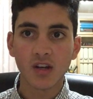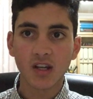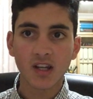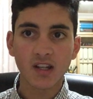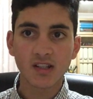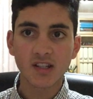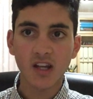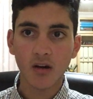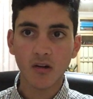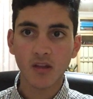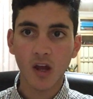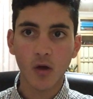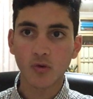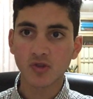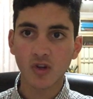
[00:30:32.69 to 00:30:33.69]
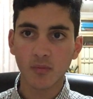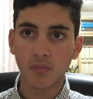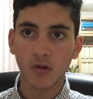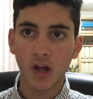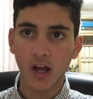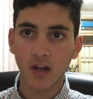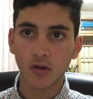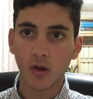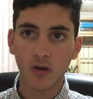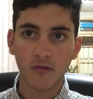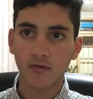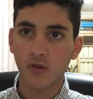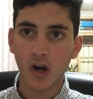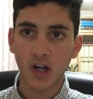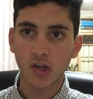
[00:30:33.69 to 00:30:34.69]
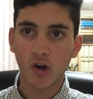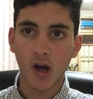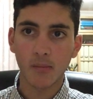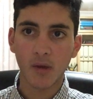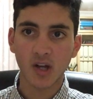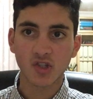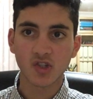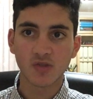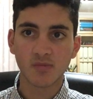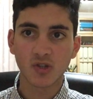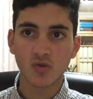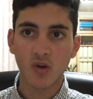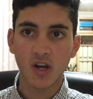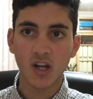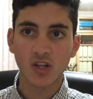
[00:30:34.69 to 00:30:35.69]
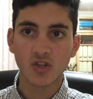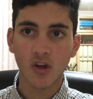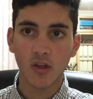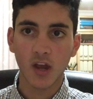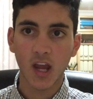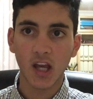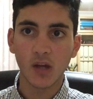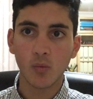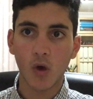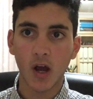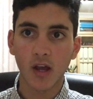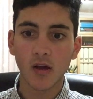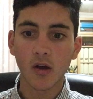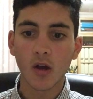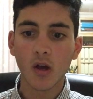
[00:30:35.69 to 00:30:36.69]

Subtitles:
considering they also play a lot of Friday night matches between each other anyway.